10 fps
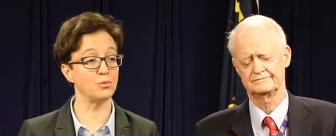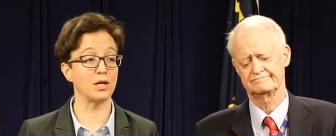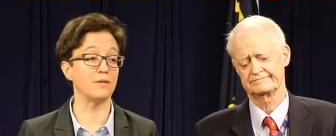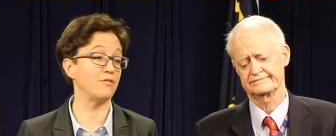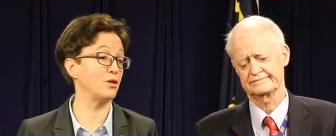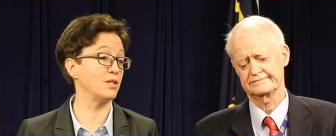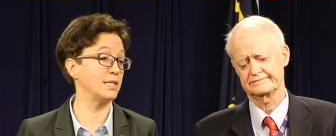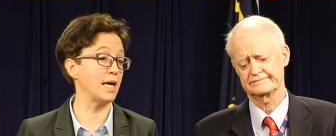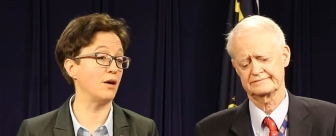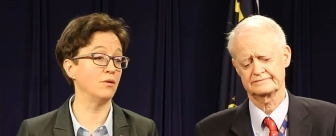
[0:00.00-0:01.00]
Speaker 1: and we're going to figure
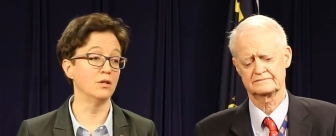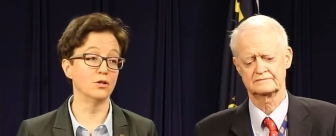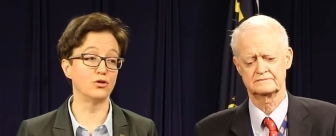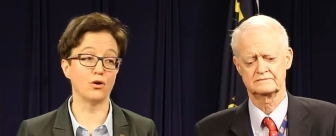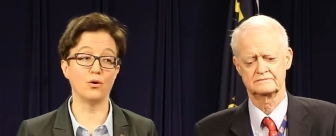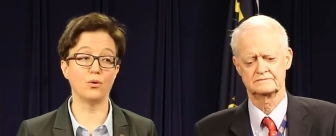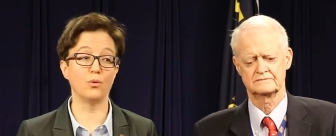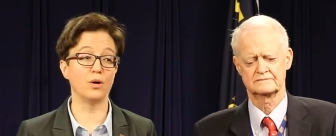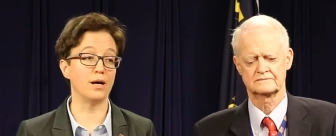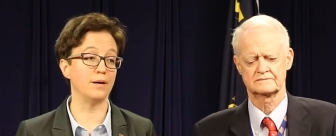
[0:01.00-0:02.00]
this out.
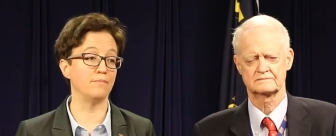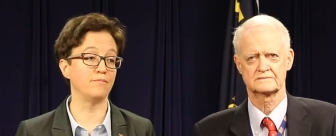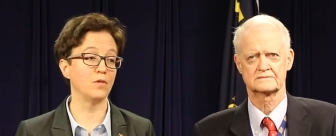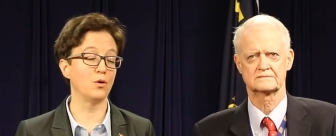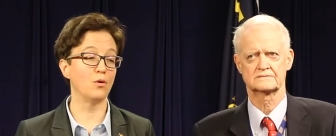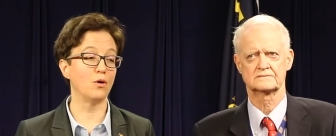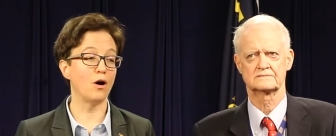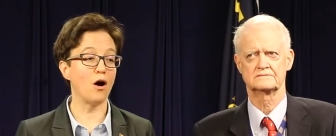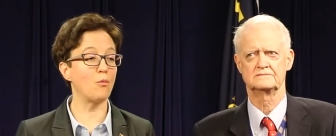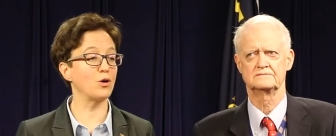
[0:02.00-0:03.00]
So um,
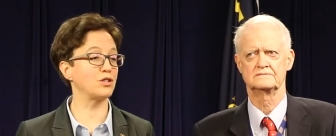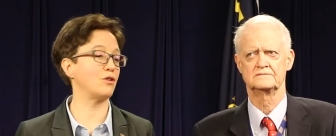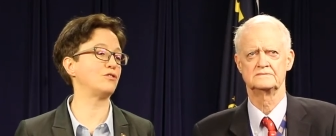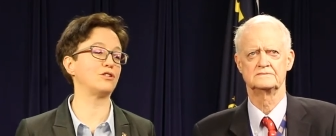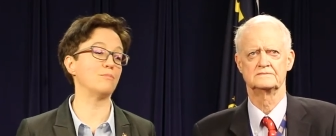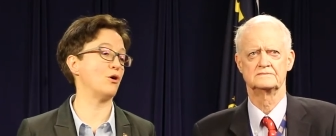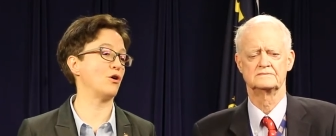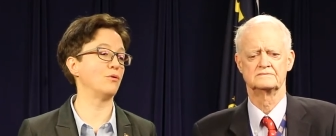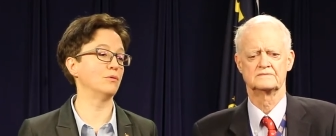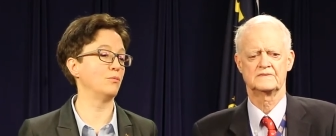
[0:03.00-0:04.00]
our work starts
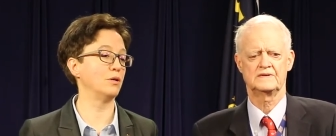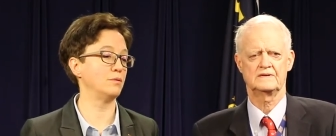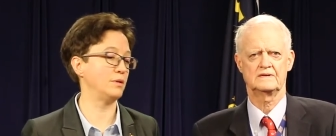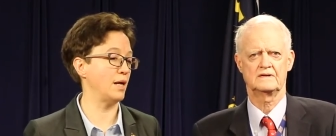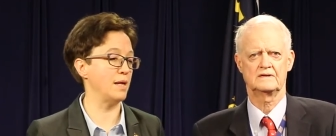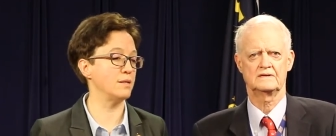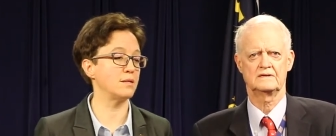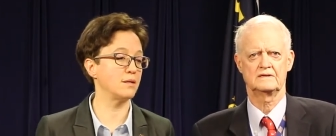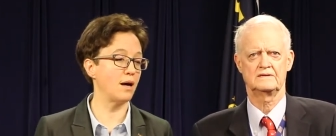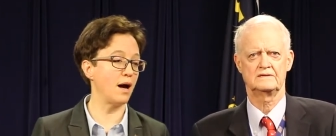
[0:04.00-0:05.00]
tomorrow,
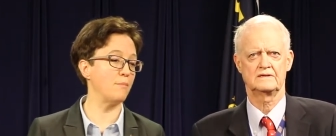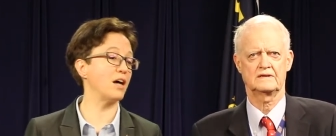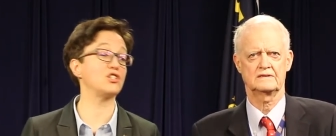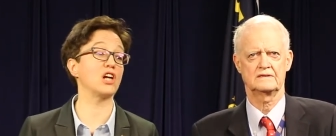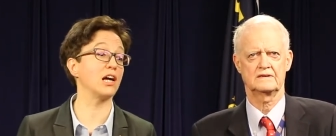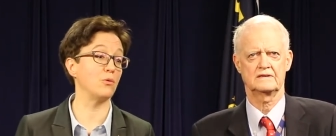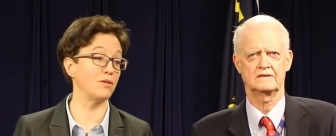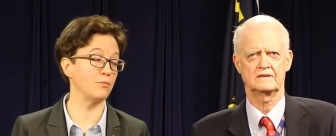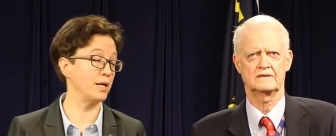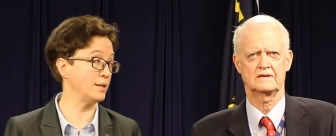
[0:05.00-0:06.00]
and I'm not shying away
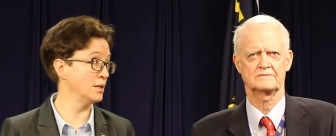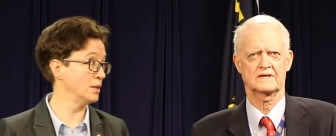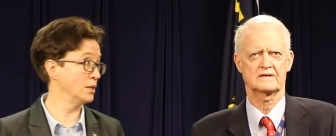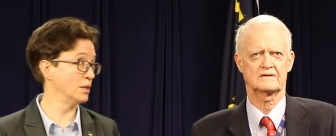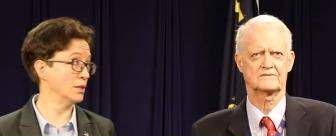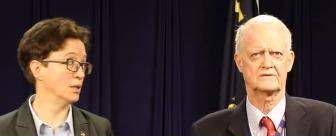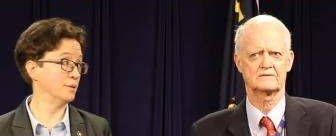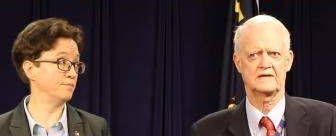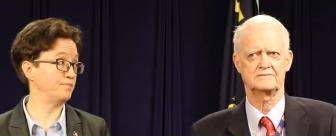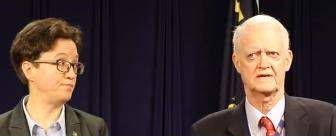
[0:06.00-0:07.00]
from that.
Speaker 2: I'm not, I don't know if you
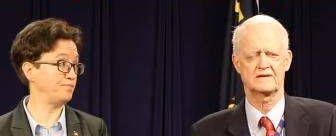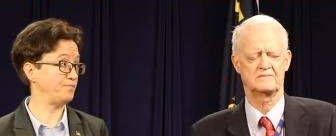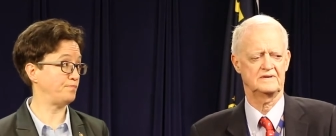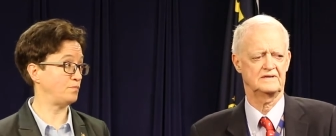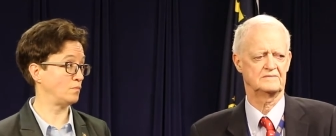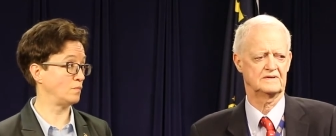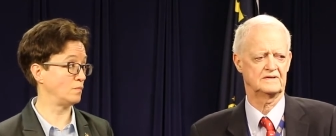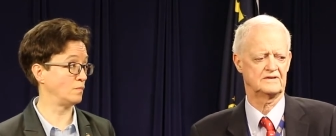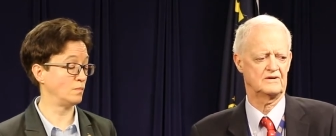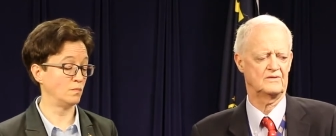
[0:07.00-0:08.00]
aimed that at me, but
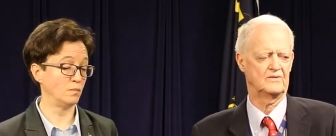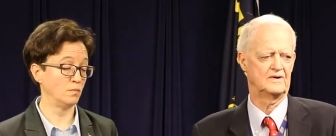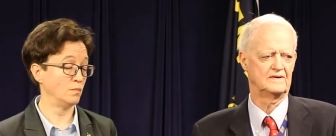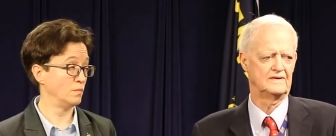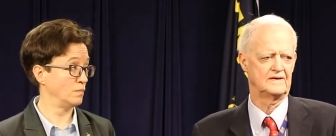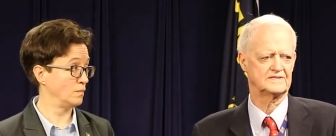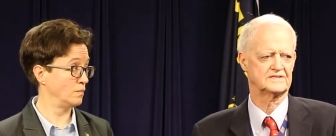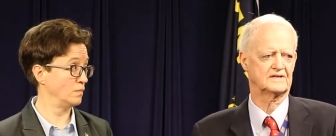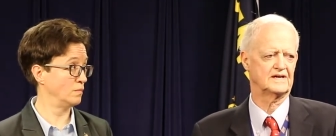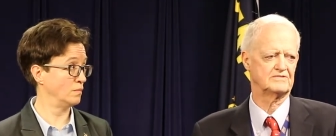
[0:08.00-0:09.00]
you know, I
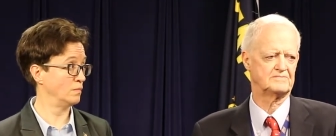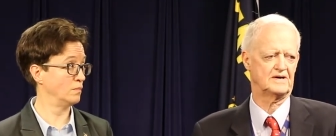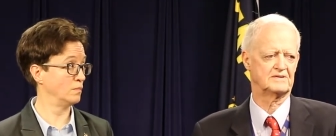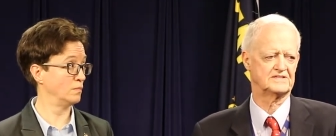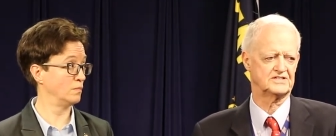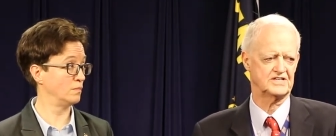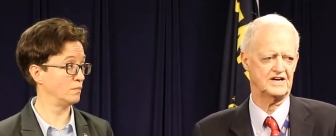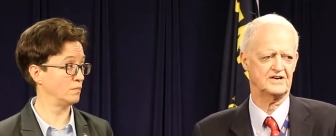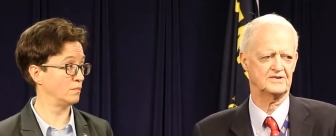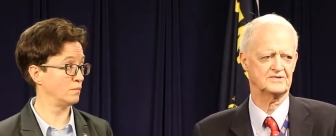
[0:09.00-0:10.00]
still have Republican
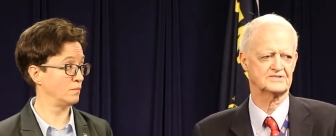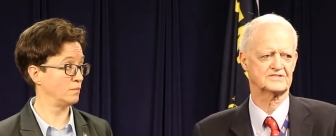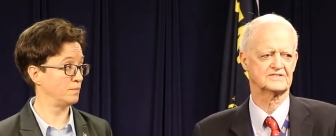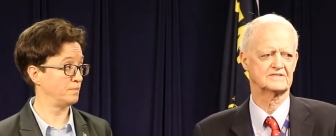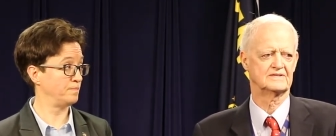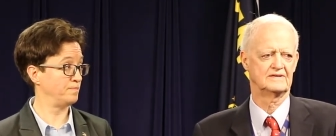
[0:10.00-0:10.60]
chairs.